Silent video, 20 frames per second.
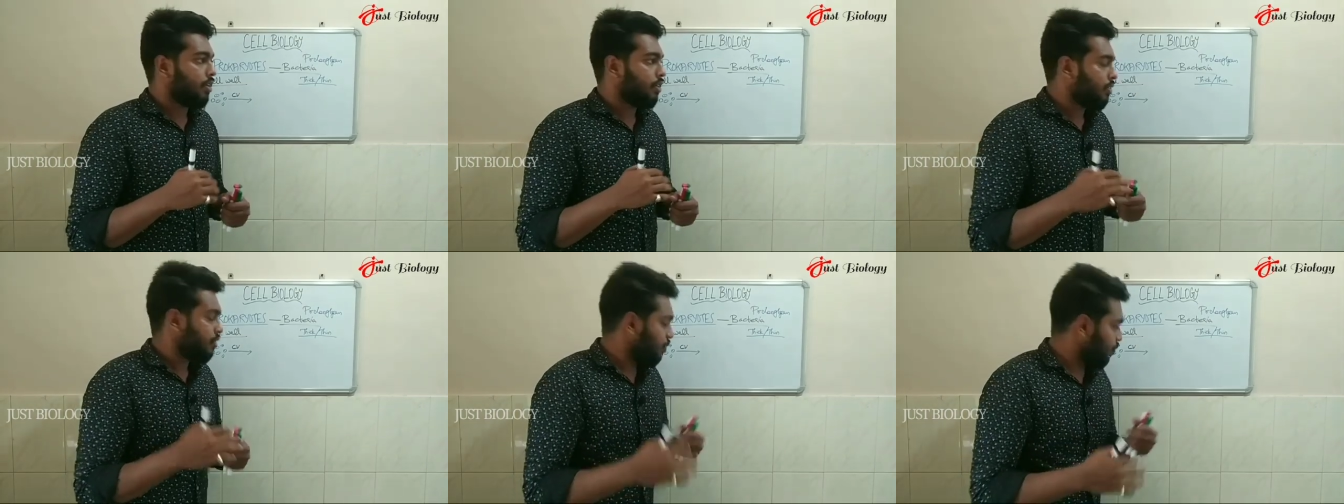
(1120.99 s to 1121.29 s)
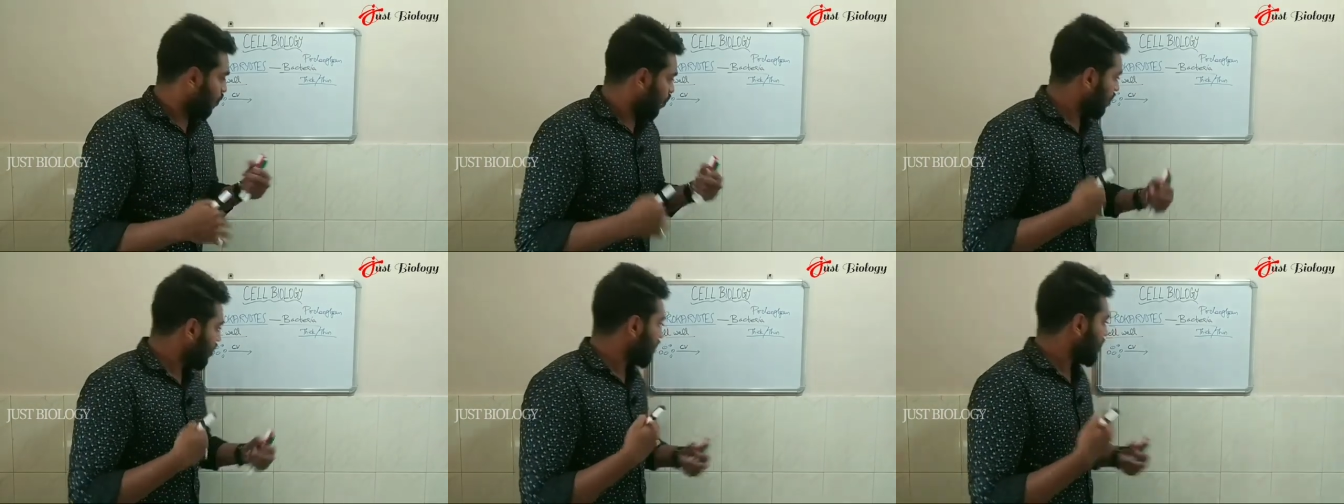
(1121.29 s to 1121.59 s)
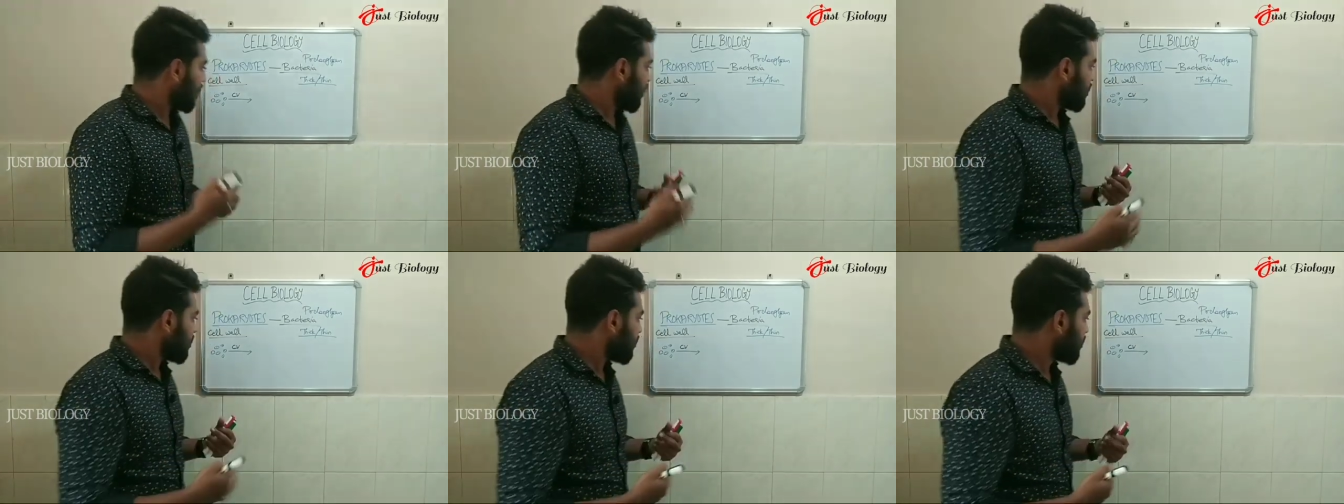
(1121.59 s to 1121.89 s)
So what
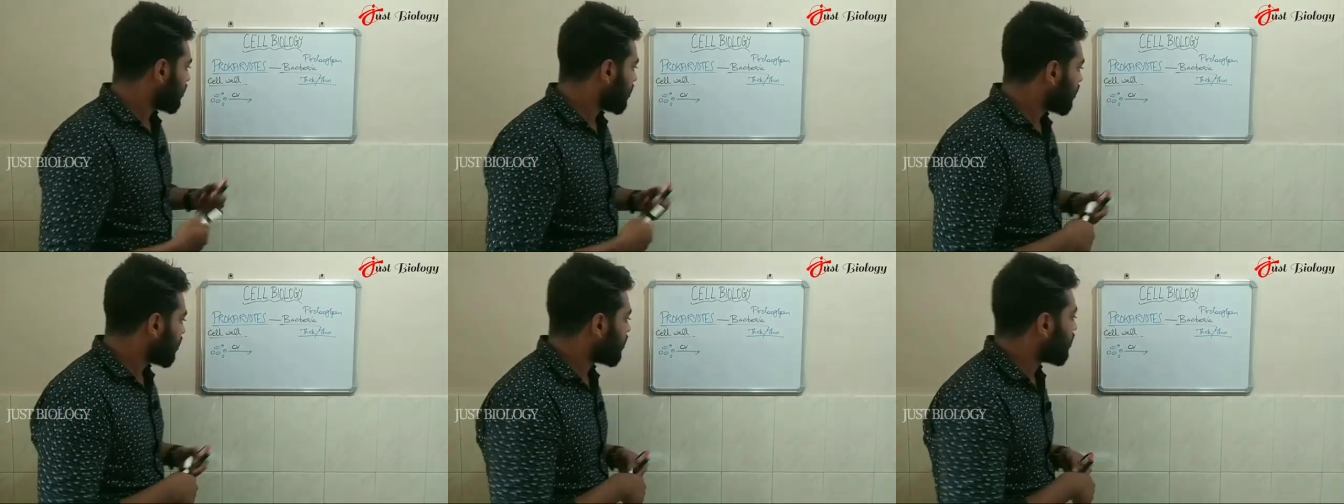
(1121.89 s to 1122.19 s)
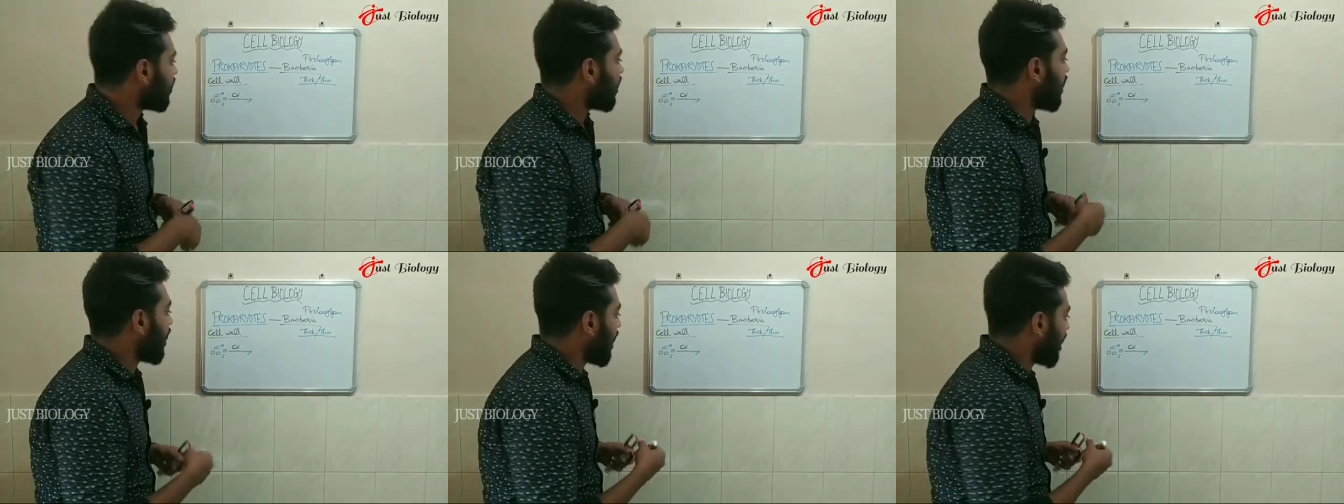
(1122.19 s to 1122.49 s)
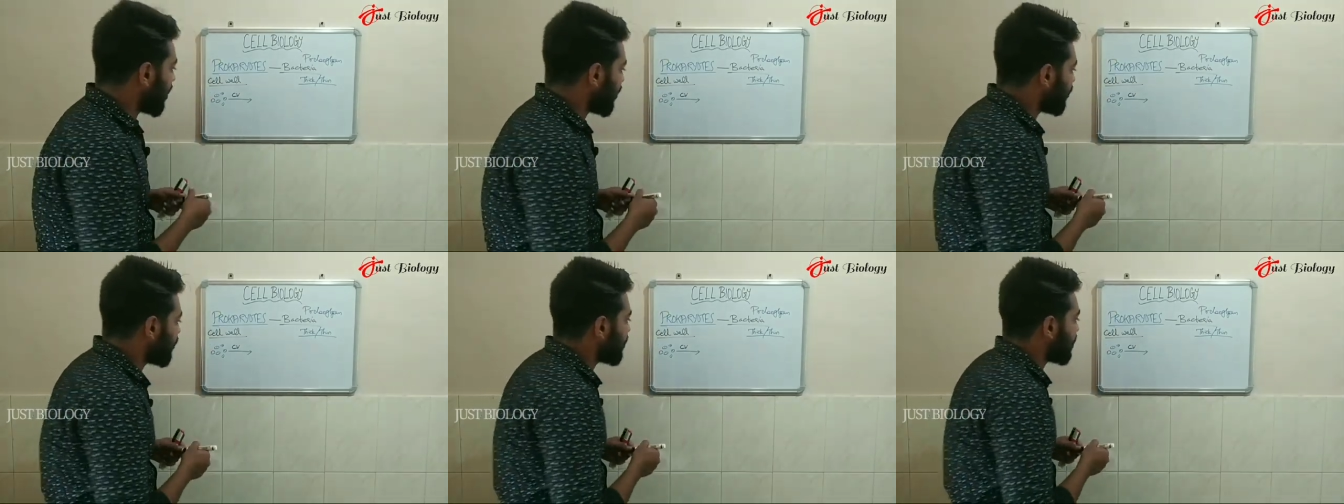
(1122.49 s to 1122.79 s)
it does, the
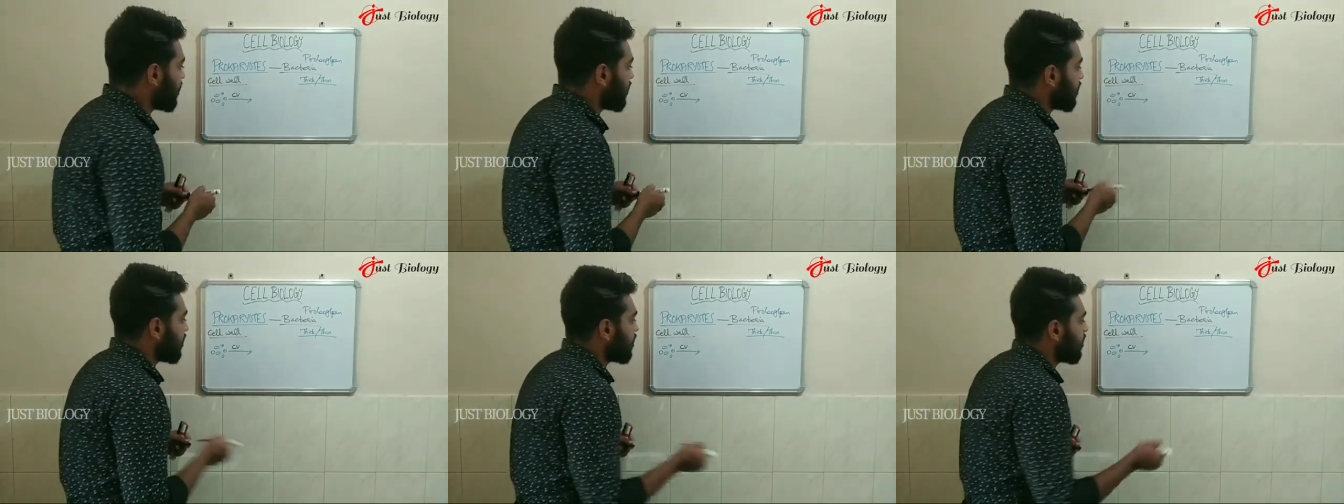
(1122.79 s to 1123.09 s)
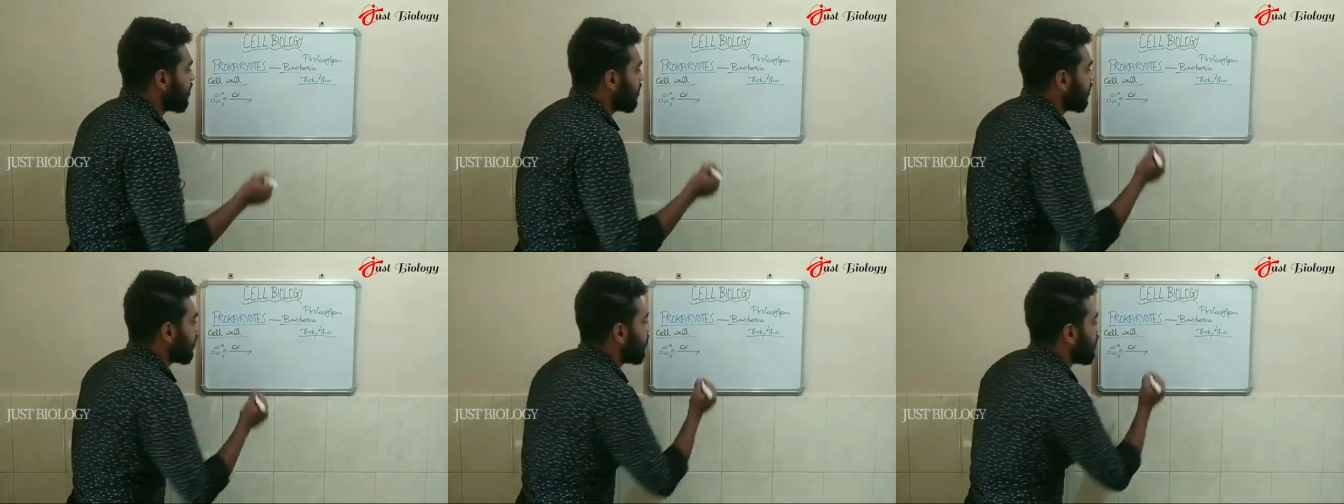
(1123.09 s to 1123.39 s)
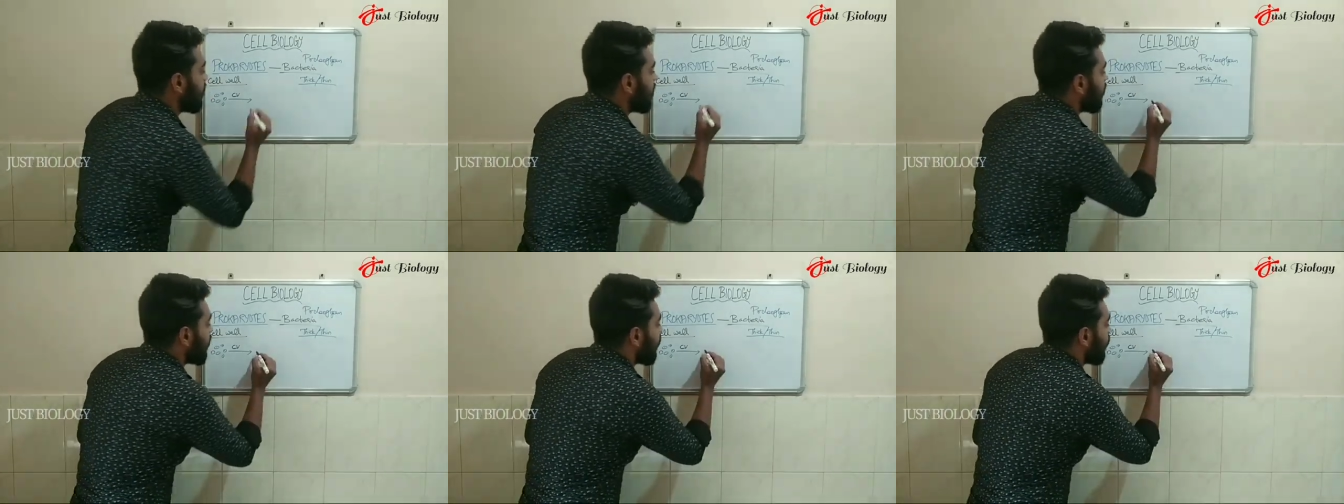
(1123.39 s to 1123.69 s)

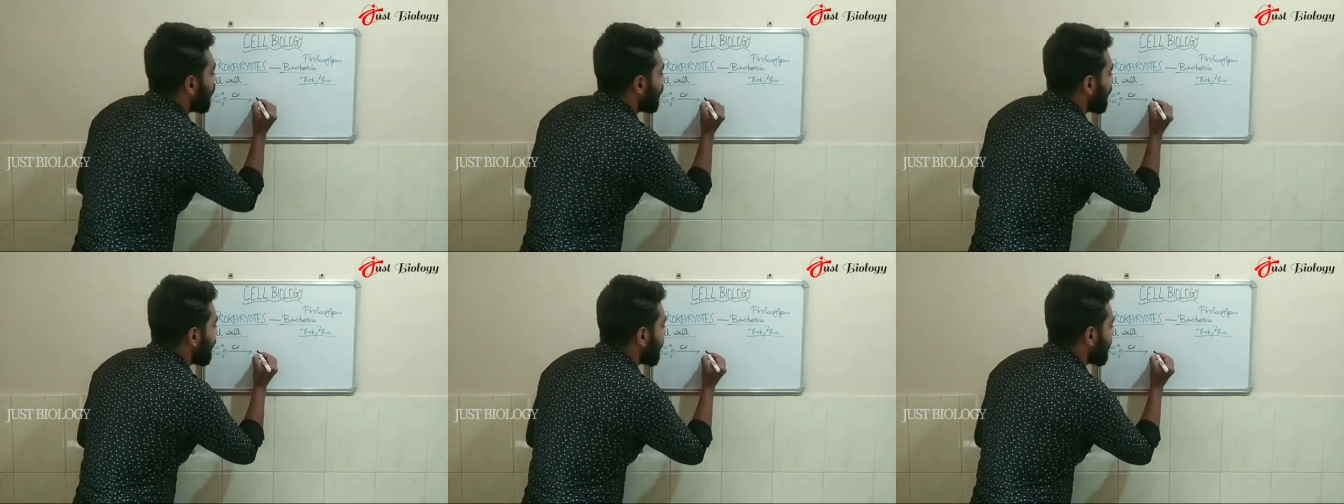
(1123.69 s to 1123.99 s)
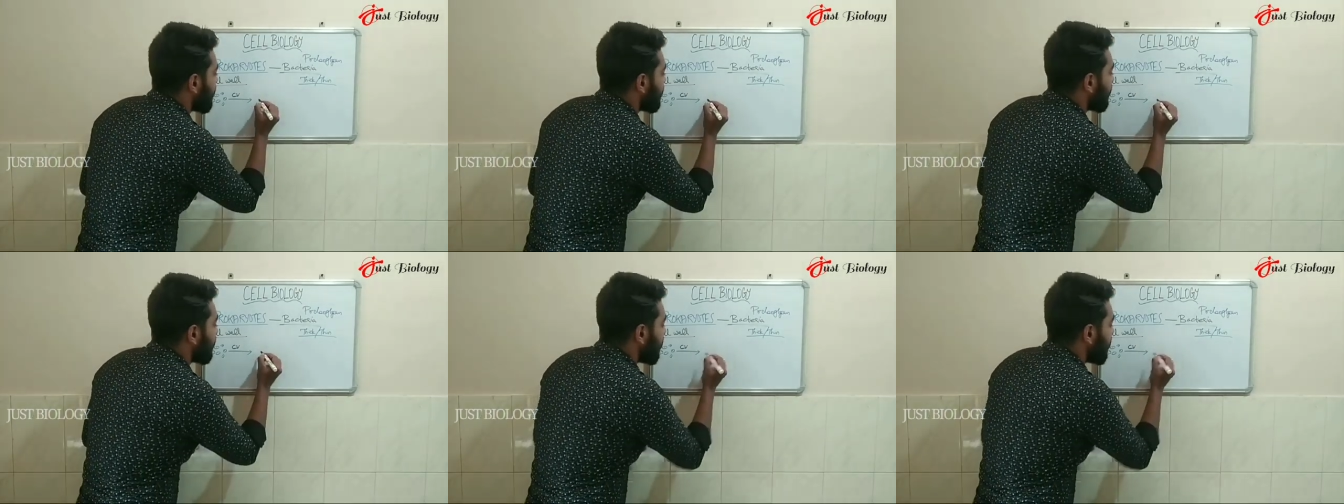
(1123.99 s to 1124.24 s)
iodine fixes